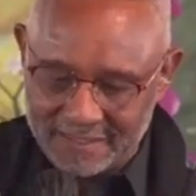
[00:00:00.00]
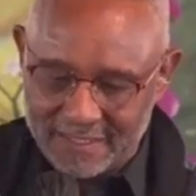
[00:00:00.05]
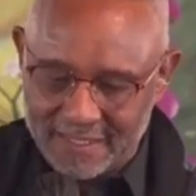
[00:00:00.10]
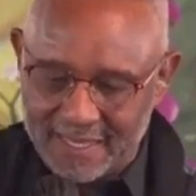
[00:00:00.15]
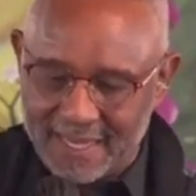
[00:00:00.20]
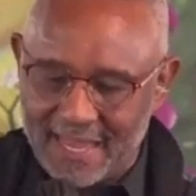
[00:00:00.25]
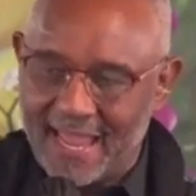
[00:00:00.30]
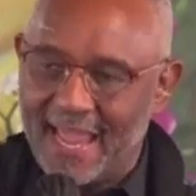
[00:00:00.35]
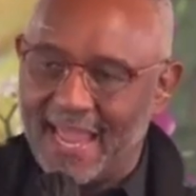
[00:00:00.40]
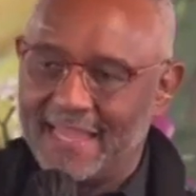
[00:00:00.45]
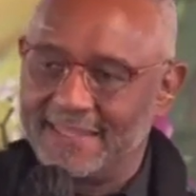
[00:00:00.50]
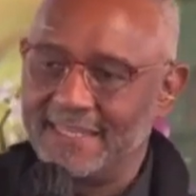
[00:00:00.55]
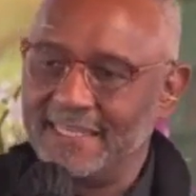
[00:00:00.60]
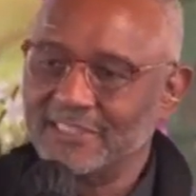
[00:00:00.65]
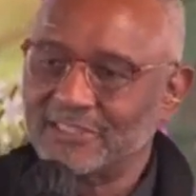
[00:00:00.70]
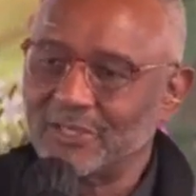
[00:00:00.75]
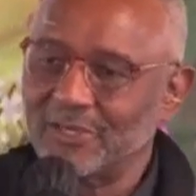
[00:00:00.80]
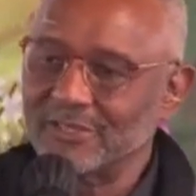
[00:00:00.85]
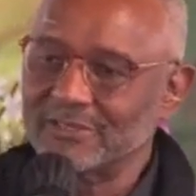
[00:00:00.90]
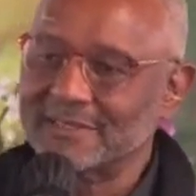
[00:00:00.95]
And then he told
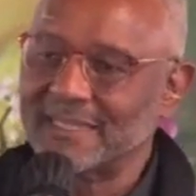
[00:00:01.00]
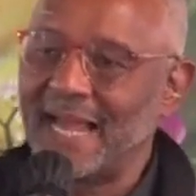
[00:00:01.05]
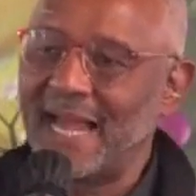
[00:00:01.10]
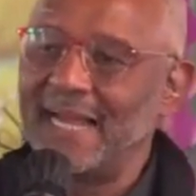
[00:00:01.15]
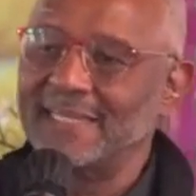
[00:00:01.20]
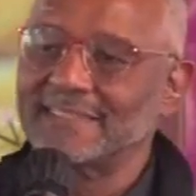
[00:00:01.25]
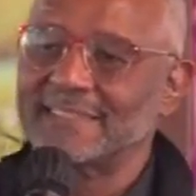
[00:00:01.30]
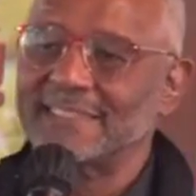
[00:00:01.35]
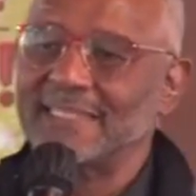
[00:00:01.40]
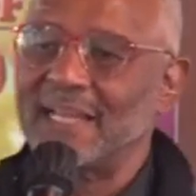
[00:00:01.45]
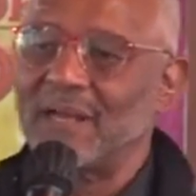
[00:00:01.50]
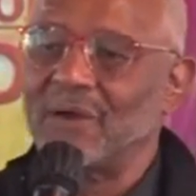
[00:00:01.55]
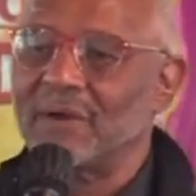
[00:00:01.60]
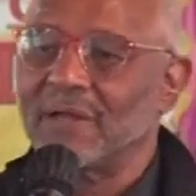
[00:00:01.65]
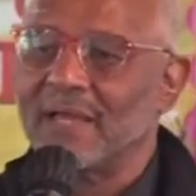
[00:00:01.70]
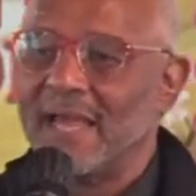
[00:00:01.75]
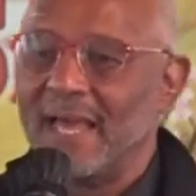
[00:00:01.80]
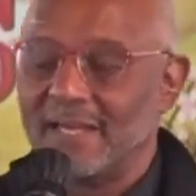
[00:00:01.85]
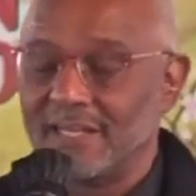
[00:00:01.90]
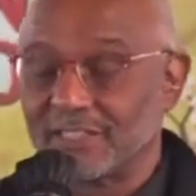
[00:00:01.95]
God, said, now, at a
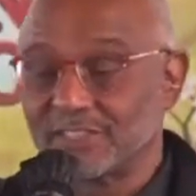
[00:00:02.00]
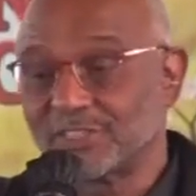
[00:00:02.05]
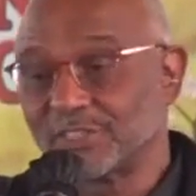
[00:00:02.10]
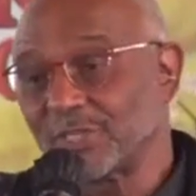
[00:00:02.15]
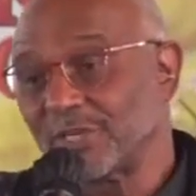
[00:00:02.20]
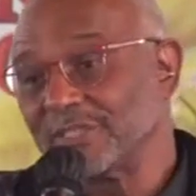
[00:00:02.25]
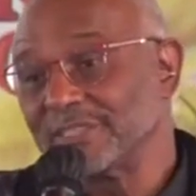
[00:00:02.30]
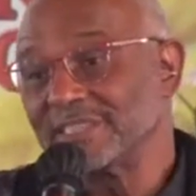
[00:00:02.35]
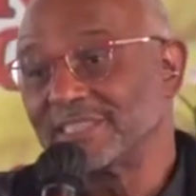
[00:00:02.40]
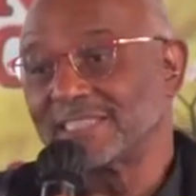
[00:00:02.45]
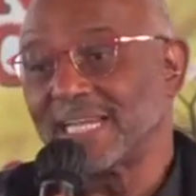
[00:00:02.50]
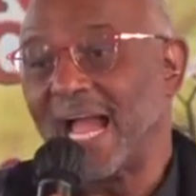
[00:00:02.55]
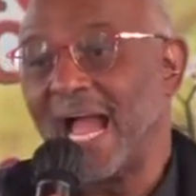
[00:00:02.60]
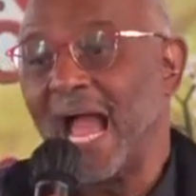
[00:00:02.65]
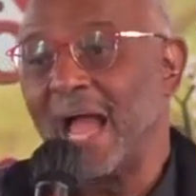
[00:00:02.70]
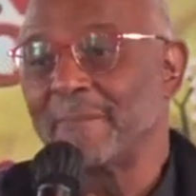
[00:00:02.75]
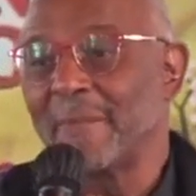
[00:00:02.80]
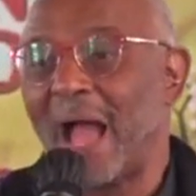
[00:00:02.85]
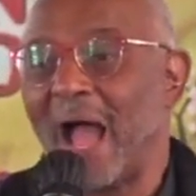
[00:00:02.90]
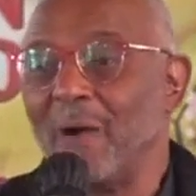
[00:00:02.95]
certain time, I
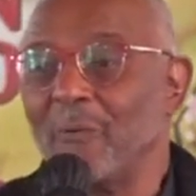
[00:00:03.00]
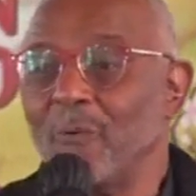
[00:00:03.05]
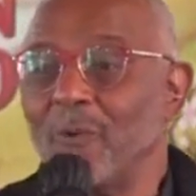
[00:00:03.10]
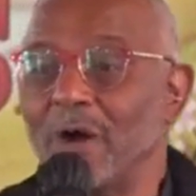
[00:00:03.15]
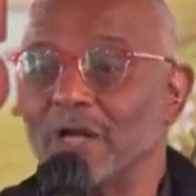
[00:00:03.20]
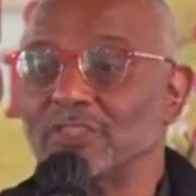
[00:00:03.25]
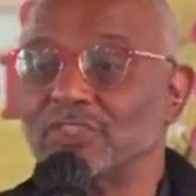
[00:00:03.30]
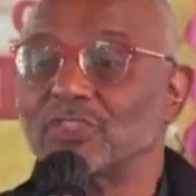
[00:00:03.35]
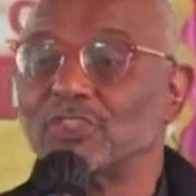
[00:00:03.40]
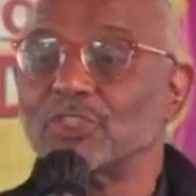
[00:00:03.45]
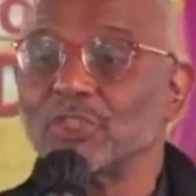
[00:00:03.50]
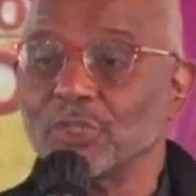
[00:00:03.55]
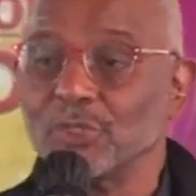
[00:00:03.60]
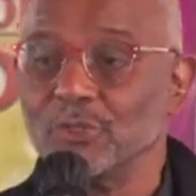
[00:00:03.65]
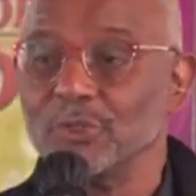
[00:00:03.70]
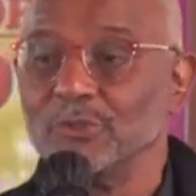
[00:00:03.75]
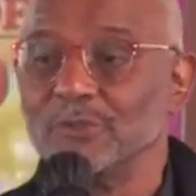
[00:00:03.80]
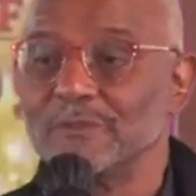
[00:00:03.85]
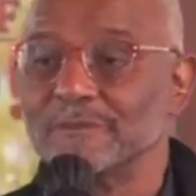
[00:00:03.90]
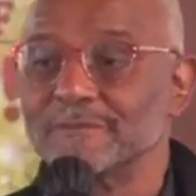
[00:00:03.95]
want you
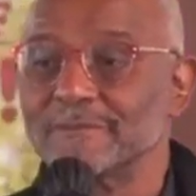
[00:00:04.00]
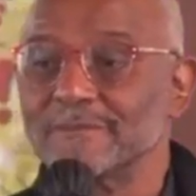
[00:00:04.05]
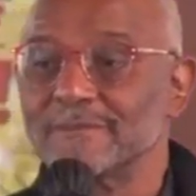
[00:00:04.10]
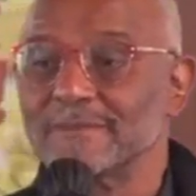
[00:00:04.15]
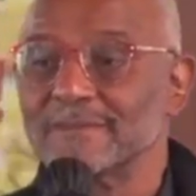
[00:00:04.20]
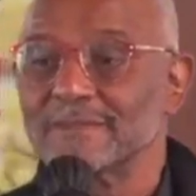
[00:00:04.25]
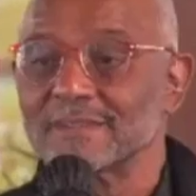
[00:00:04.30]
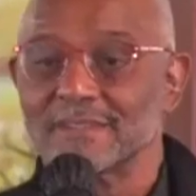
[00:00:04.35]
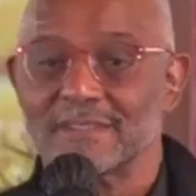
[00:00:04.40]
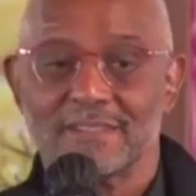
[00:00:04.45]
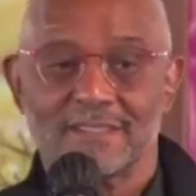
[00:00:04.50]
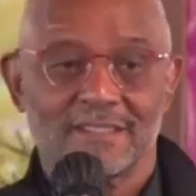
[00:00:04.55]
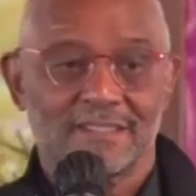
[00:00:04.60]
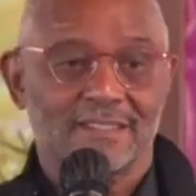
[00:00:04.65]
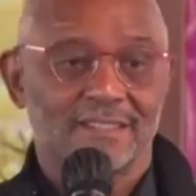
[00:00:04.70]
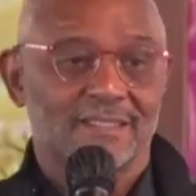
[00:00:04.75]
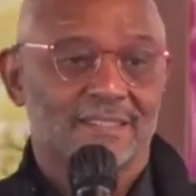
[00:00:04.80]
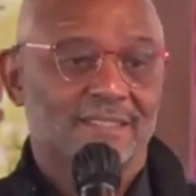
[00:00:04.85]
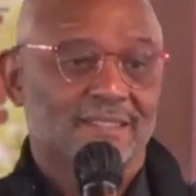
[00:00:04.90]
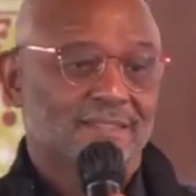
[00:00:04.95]

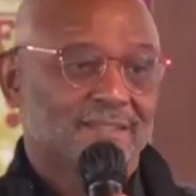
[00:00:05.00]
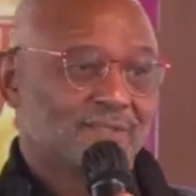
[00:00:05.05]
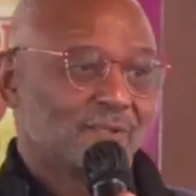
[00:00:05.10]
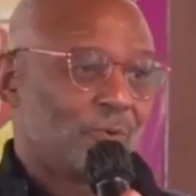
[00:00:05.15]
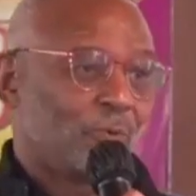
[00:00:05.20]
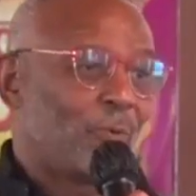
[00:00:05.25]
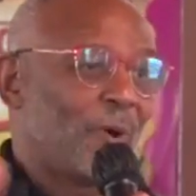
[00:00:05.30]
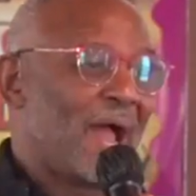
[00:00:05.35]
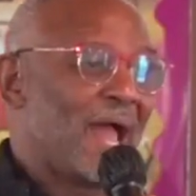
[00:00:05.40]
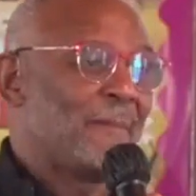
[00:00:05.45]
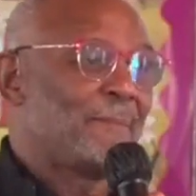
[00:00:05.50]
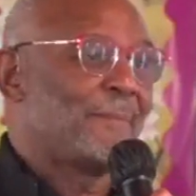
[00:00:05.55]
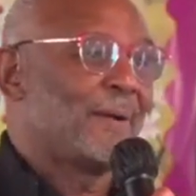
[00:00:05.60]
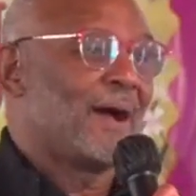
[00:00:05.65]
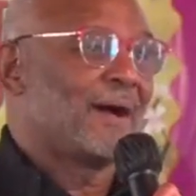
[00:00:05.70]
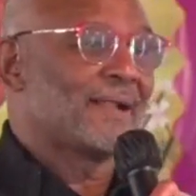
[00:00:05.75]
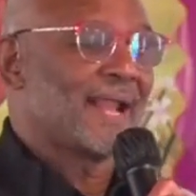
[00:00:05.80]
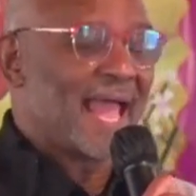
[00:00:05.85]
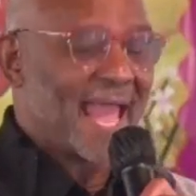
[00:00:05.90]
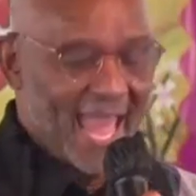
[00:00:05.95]
to wipe out
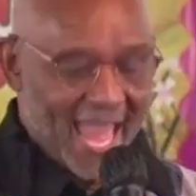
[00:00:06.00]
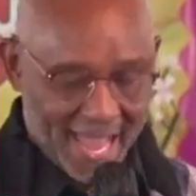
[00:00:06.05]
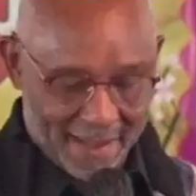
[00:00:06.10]
Amnon.